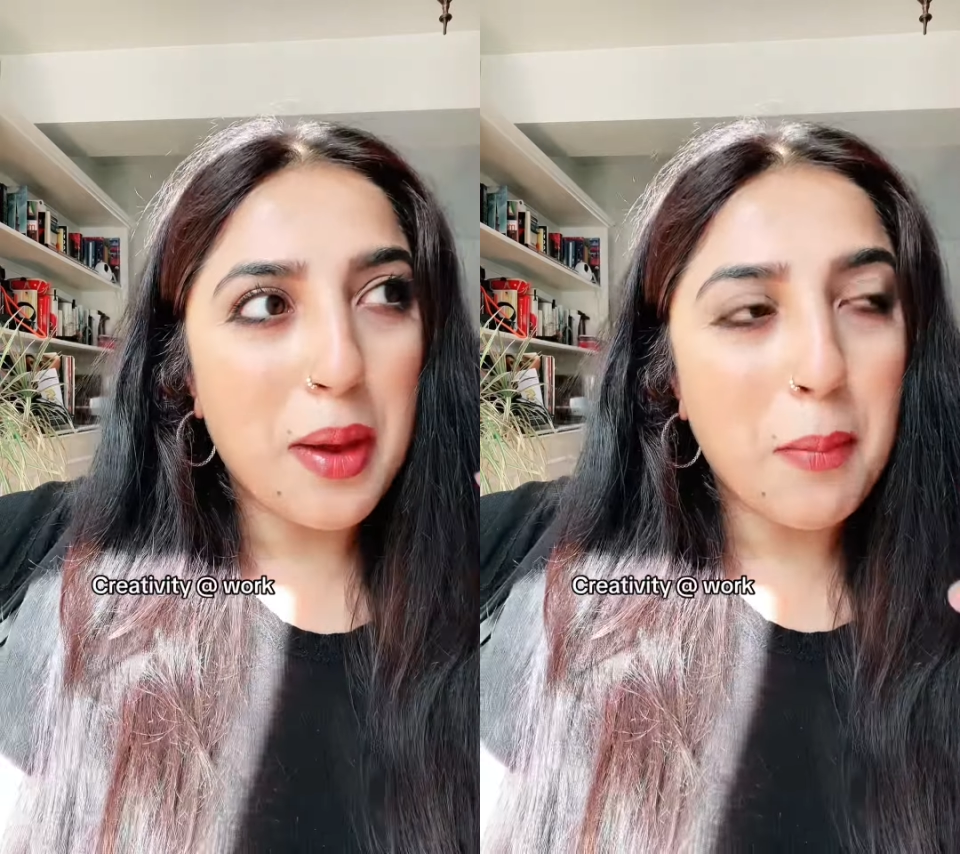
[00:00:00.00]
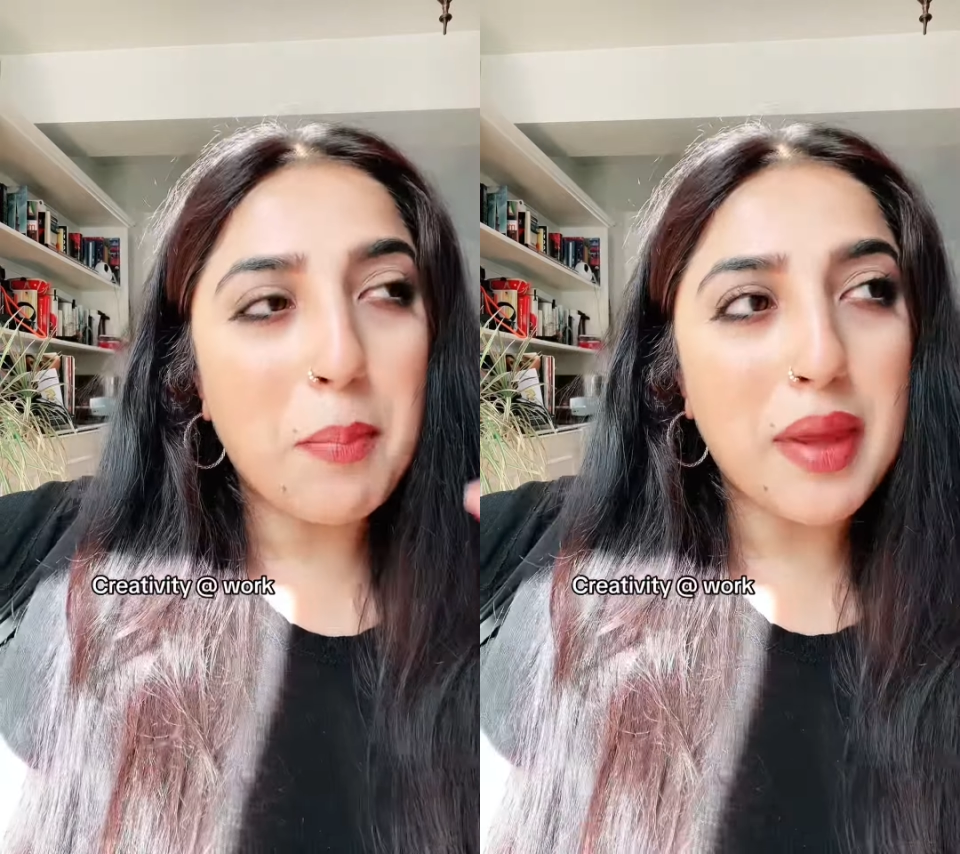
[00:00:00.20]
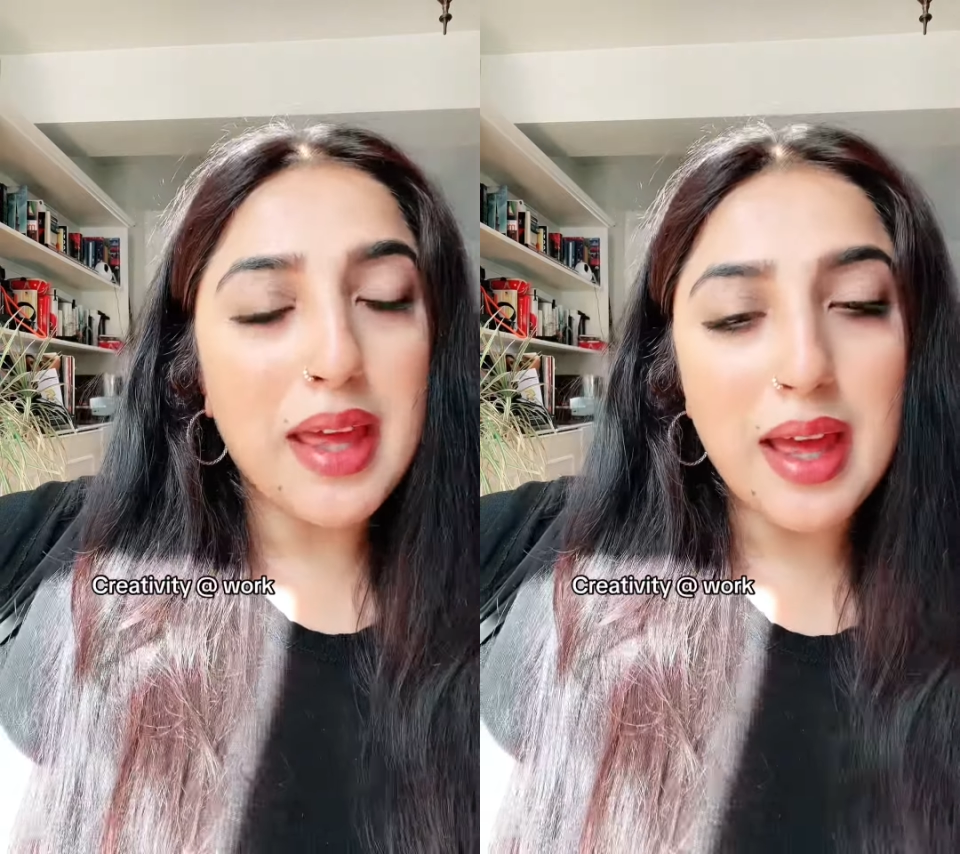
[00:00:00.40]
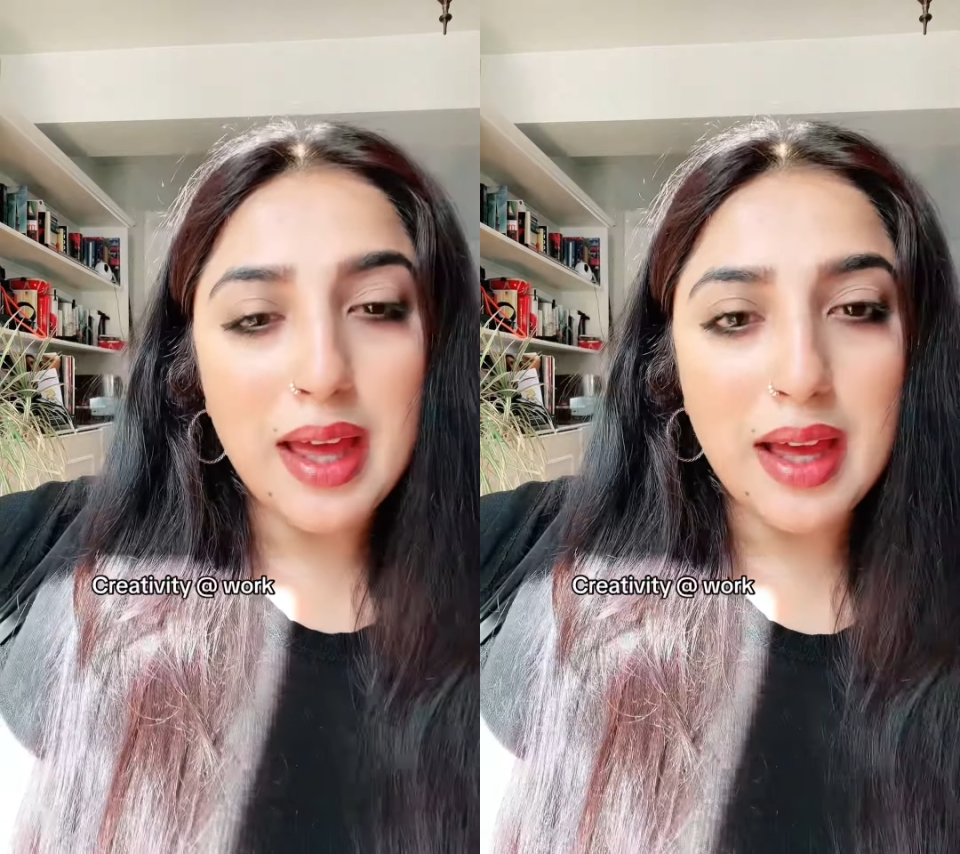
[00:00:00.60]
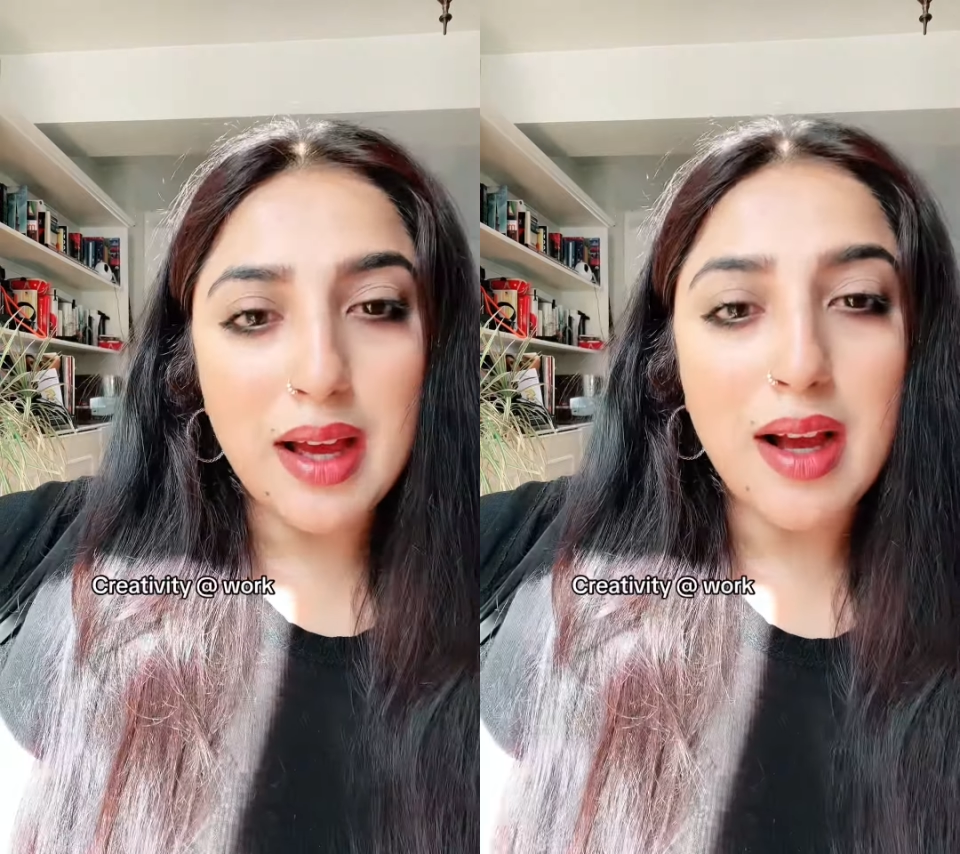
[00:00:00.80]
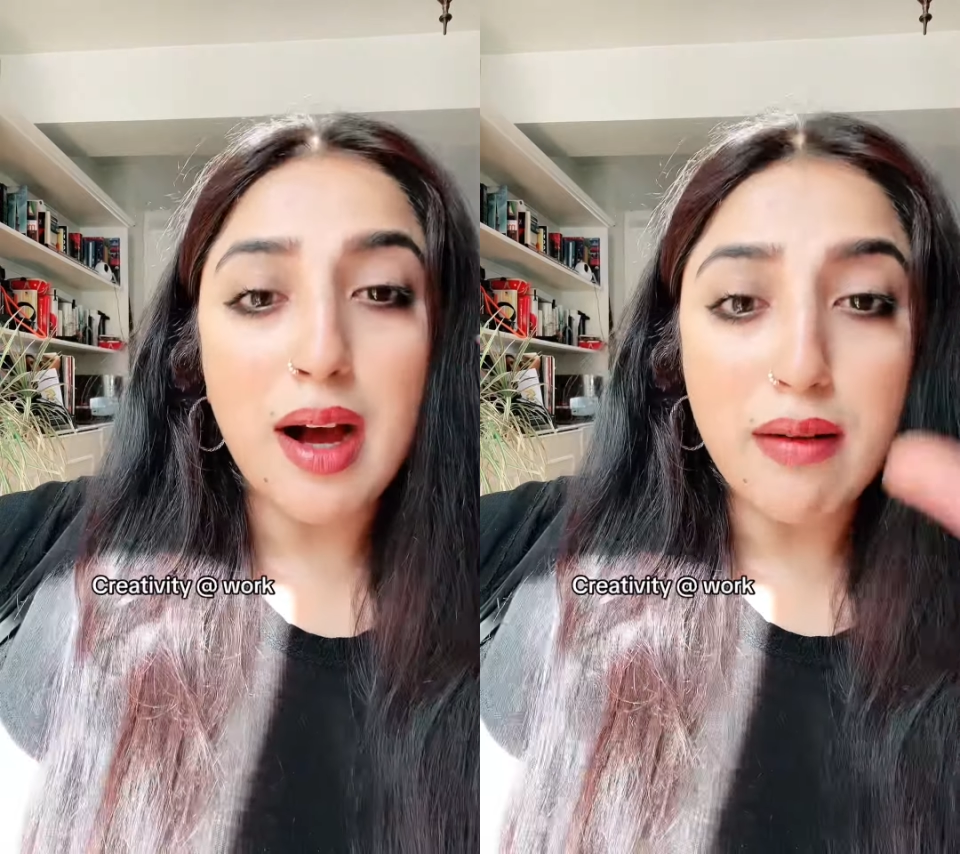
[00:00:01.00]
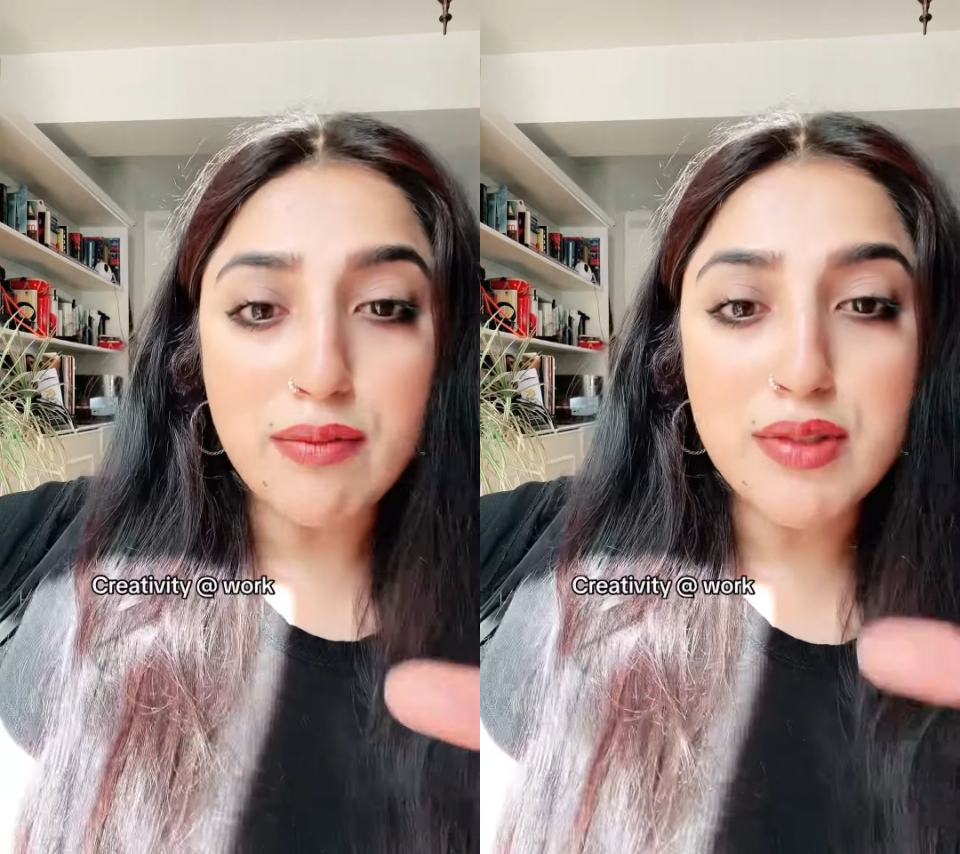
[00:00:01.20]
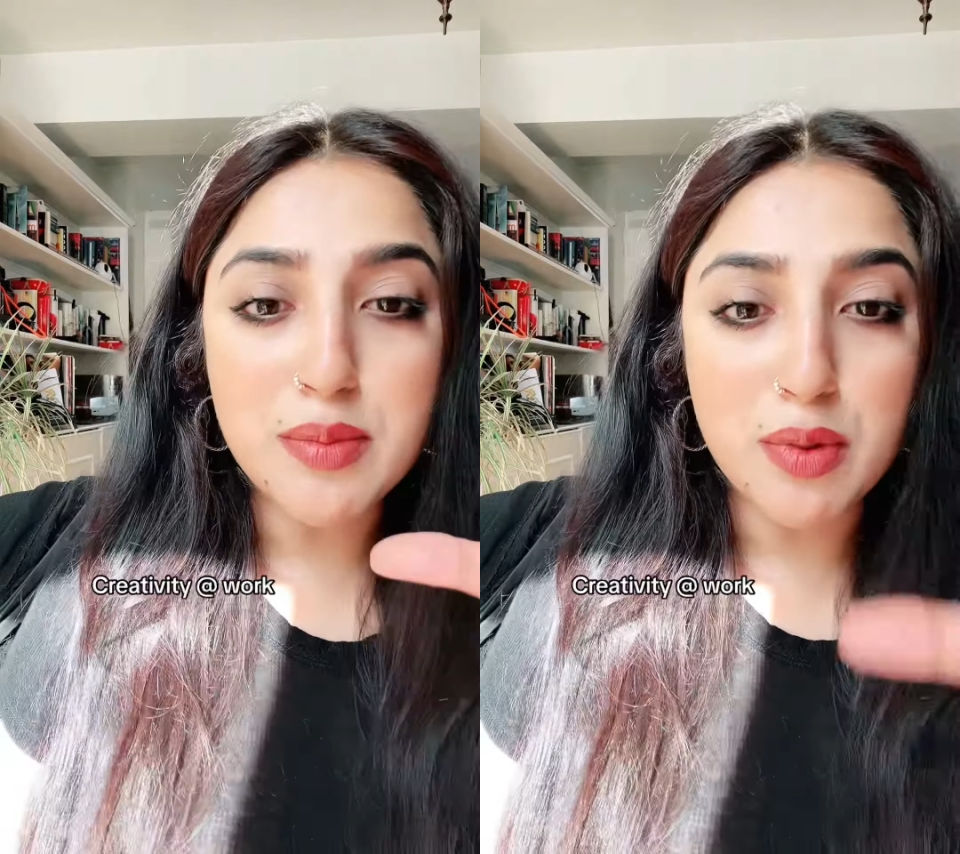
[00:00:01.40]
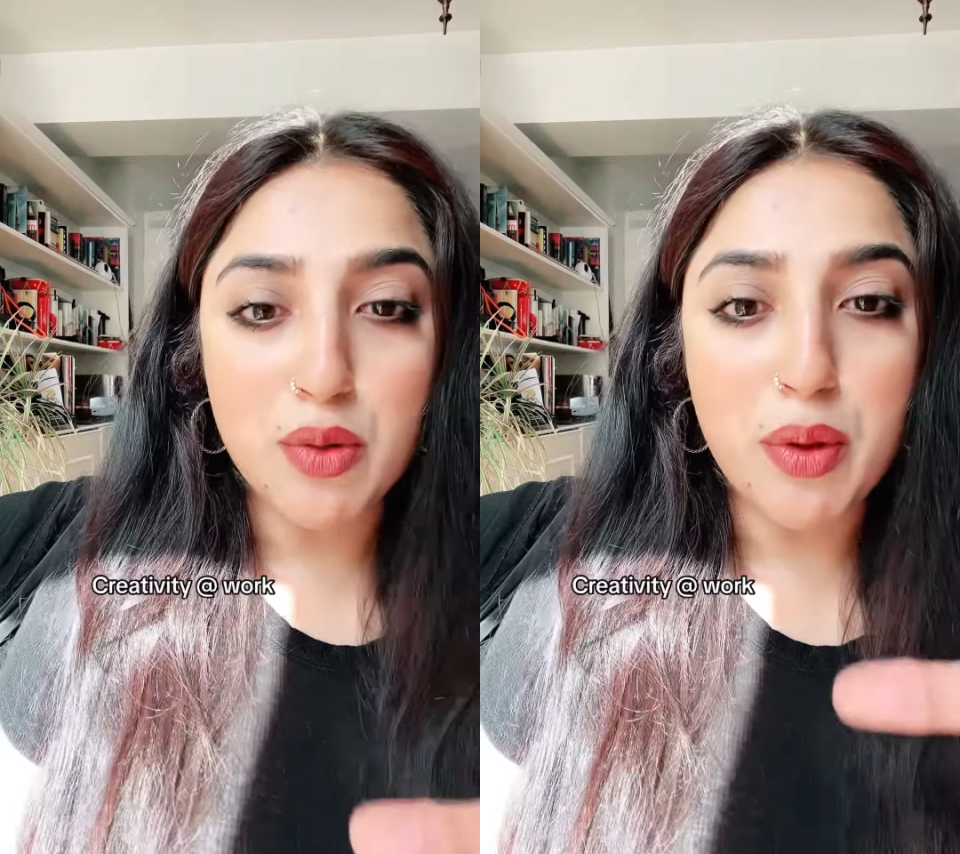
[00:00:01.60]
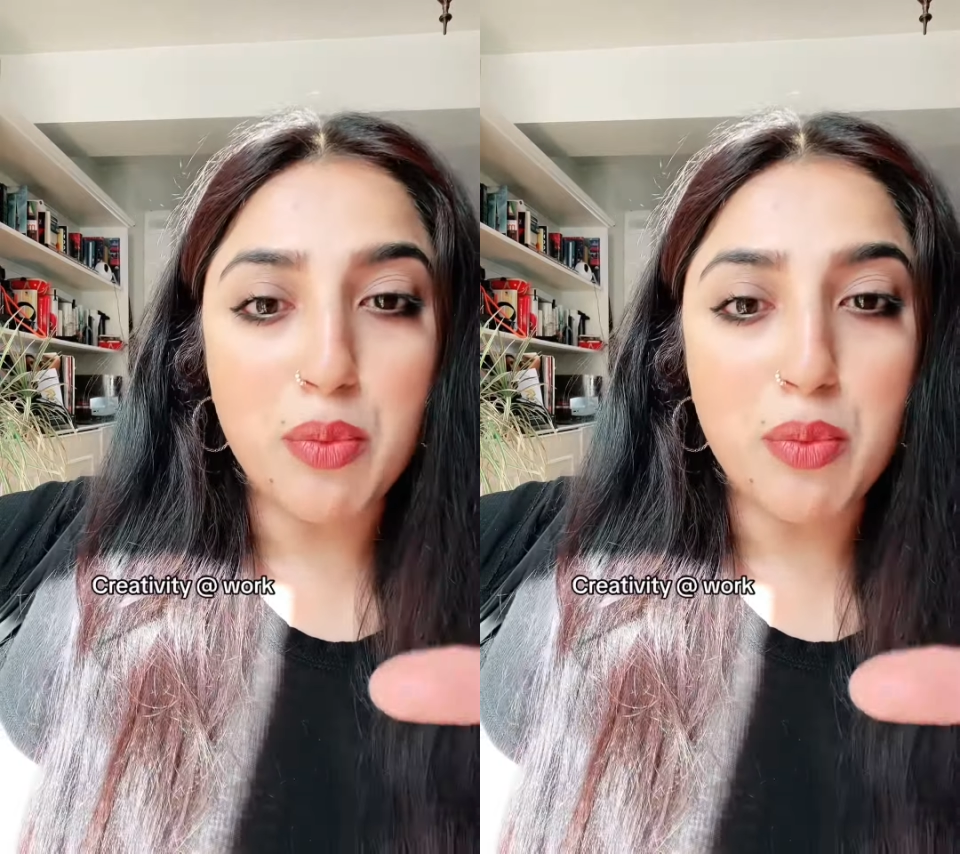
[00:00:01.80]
being comfortable with